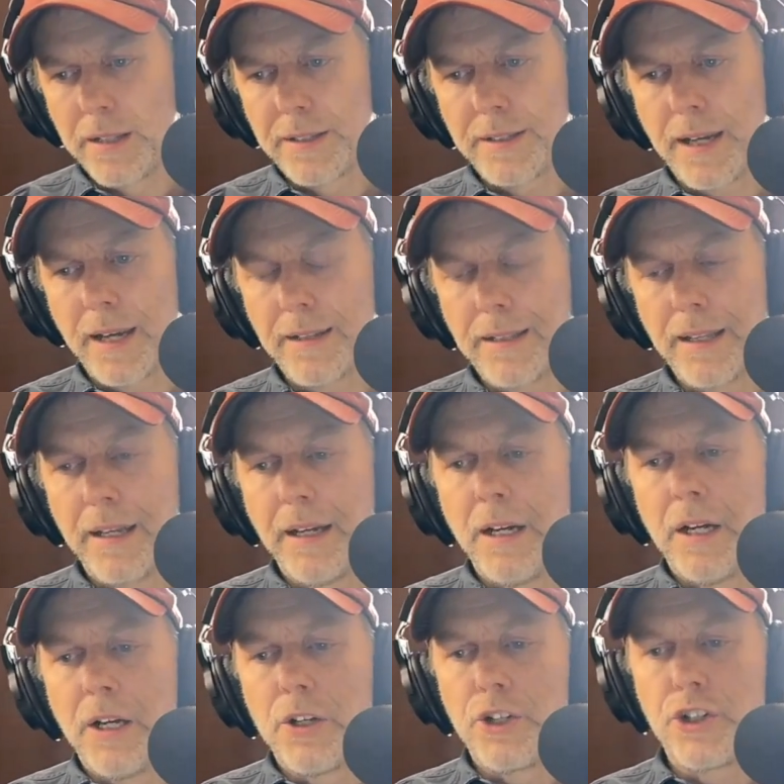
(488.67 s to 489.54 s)
It's it
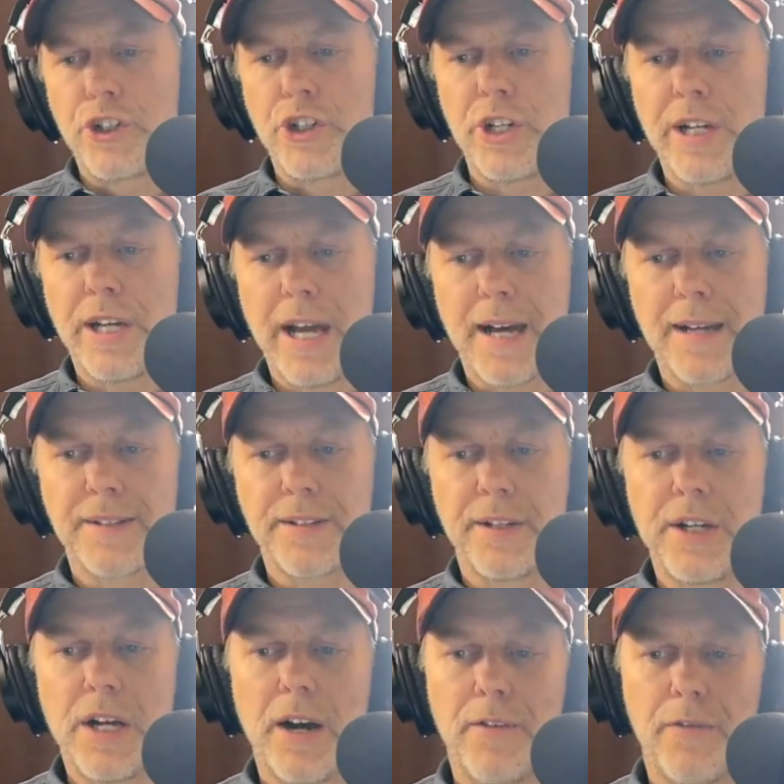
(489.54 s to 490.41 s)
she has
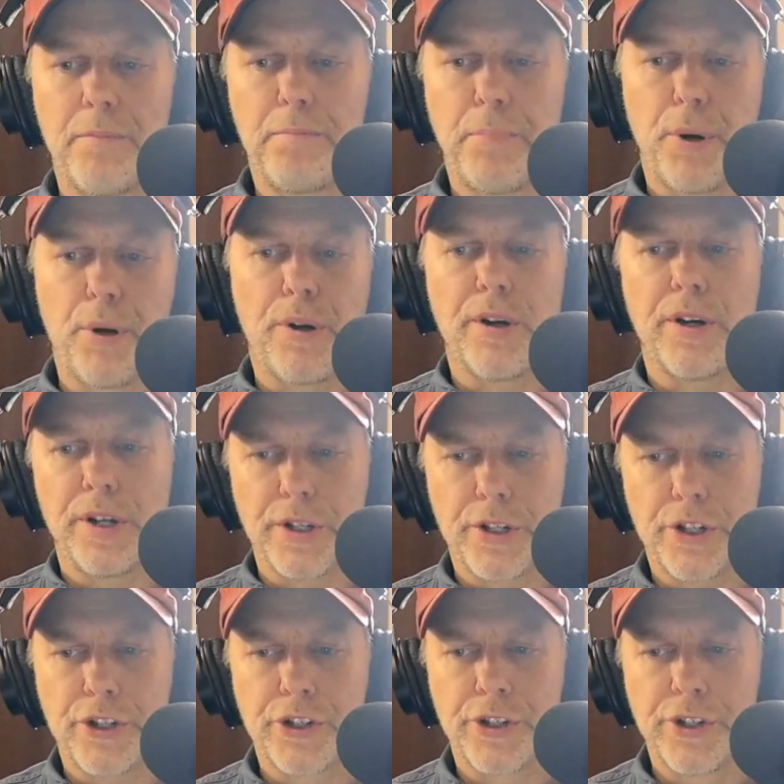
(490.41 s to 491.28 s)
enough
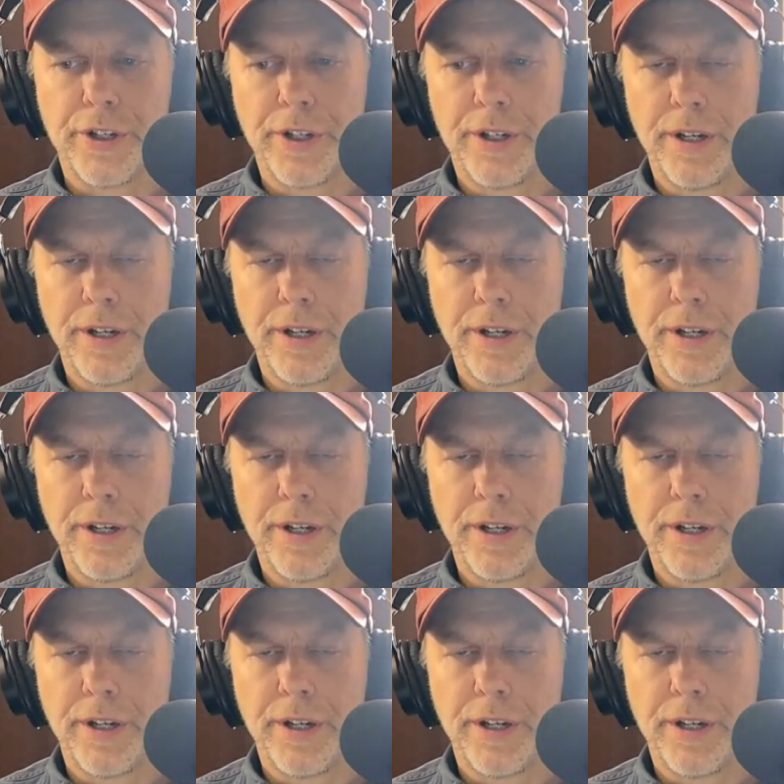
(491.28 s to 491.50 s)
push